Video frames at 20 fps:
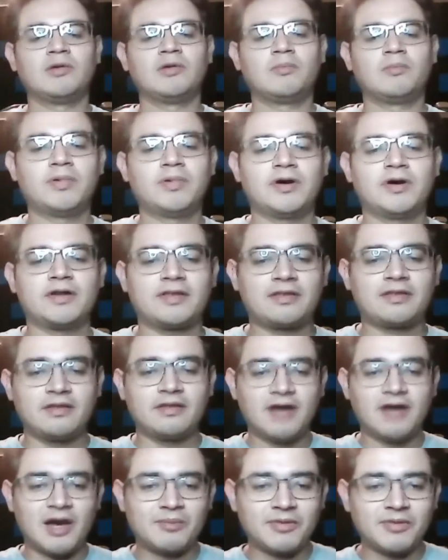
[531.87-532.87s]
but
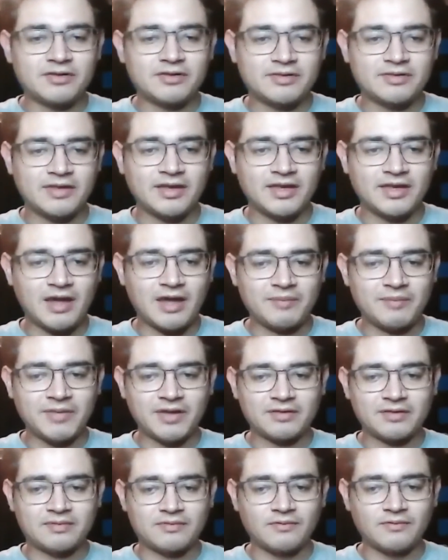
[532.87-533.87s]
I'm not
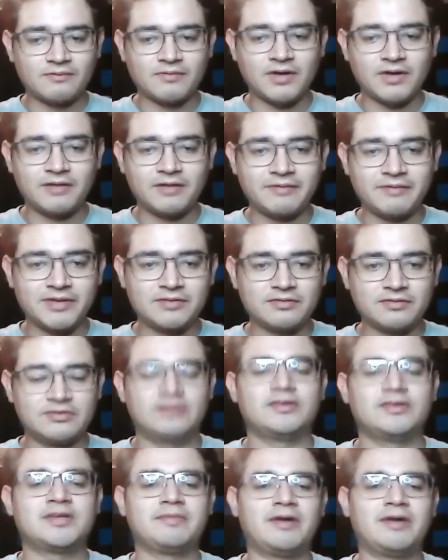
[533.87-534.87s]
gonna be too
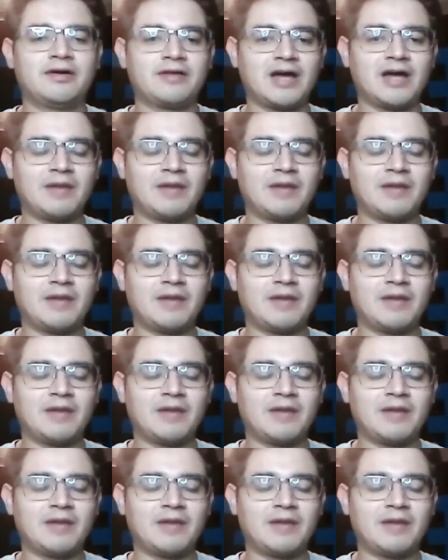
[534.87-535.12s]
serious about it.